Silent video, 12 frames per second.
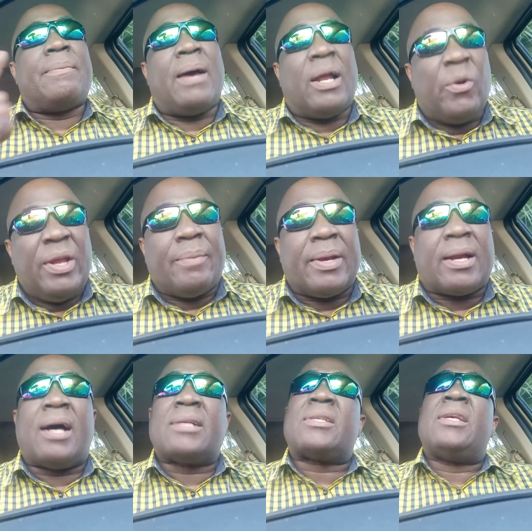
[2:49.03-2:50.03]
not doing it,
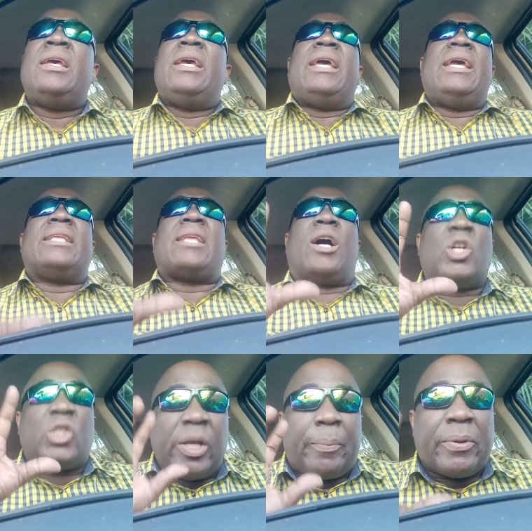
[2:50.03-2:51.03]
because it has
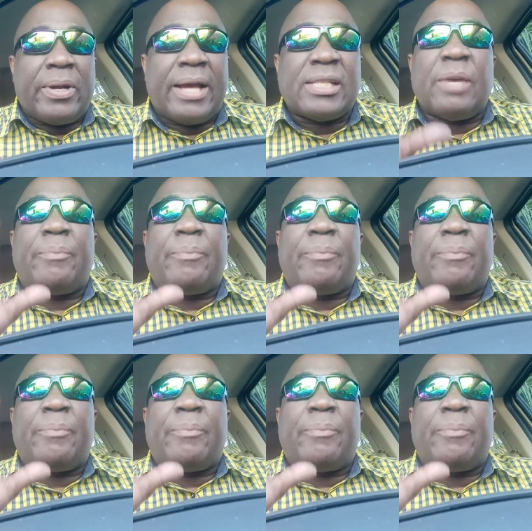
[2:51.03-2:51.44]
jeopardized the